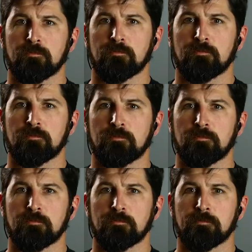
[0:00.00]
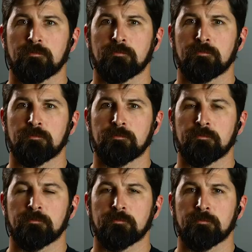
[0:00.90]

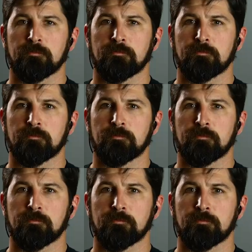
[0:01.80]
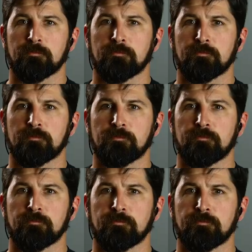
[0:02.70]

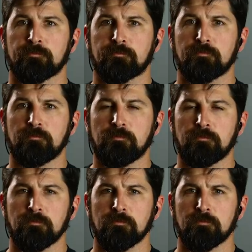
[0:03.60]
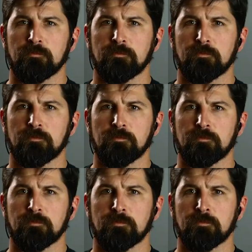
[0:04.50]

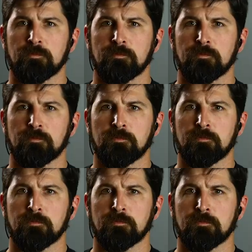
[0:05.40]
No words are spoken by the person on screen.